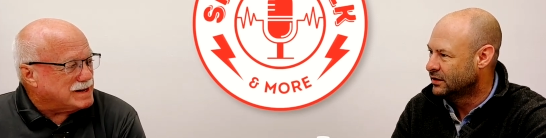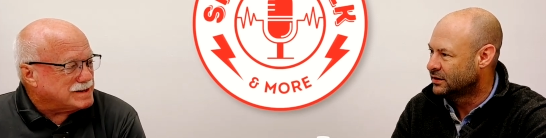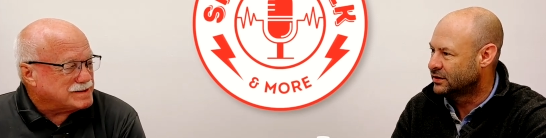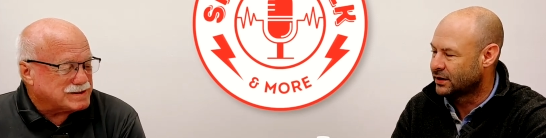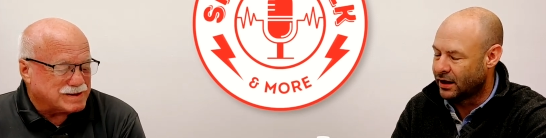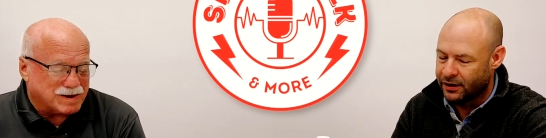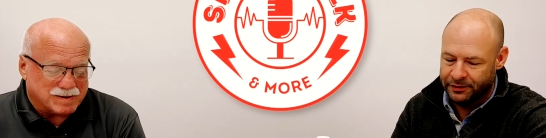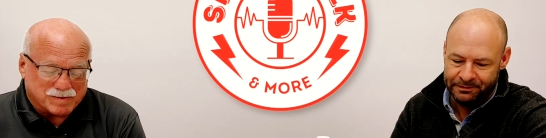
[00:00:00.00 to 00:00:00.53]

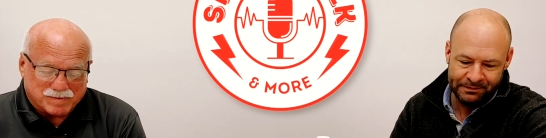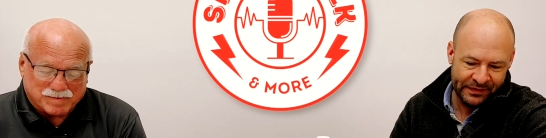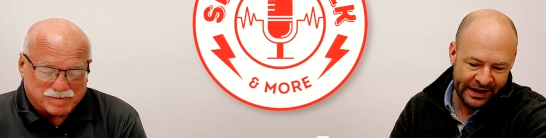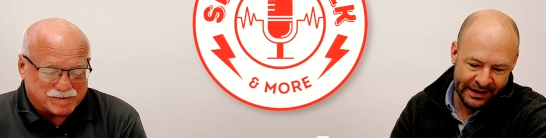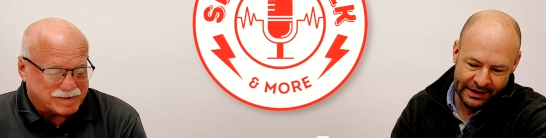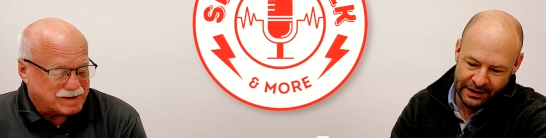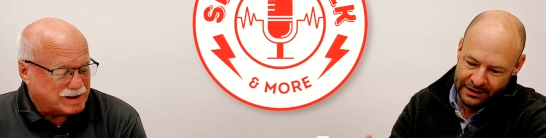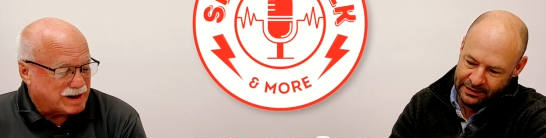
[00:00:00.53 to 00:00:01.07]
Speaker 1: So,
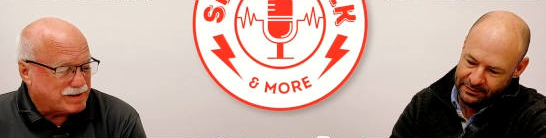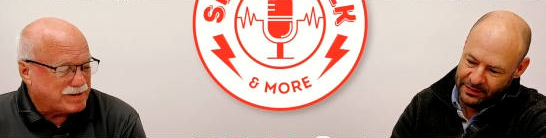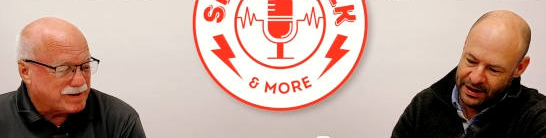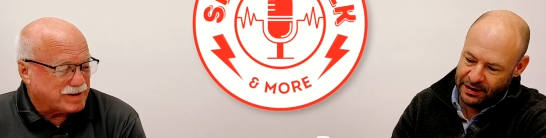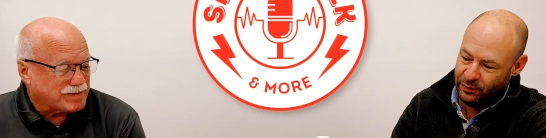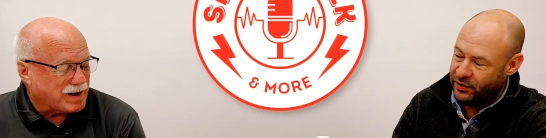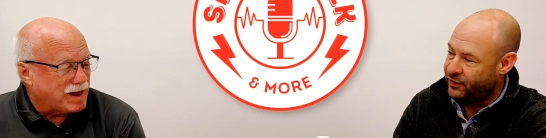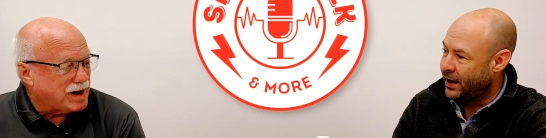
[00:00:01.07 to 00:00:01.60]
That's man,
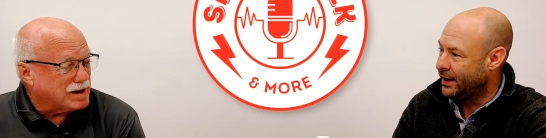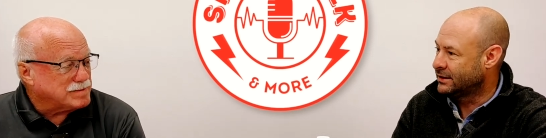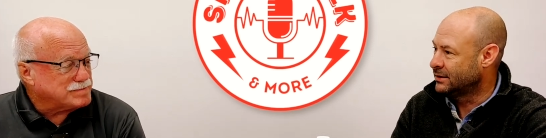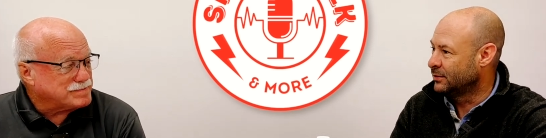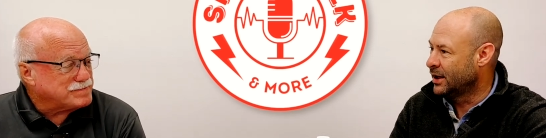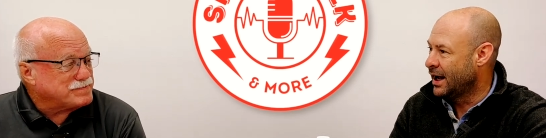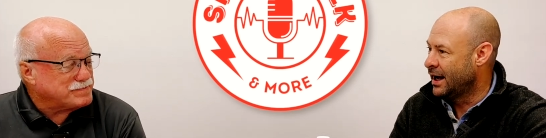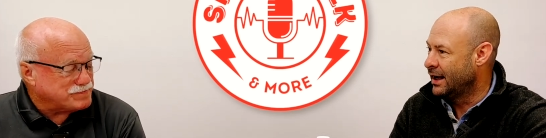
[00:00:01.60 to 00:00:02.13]
it. we've had some
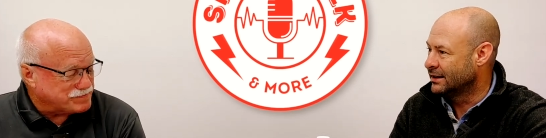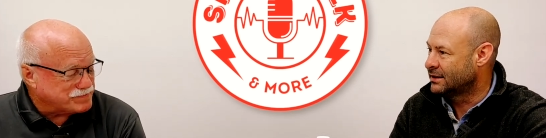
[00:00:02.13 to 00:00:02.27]
guys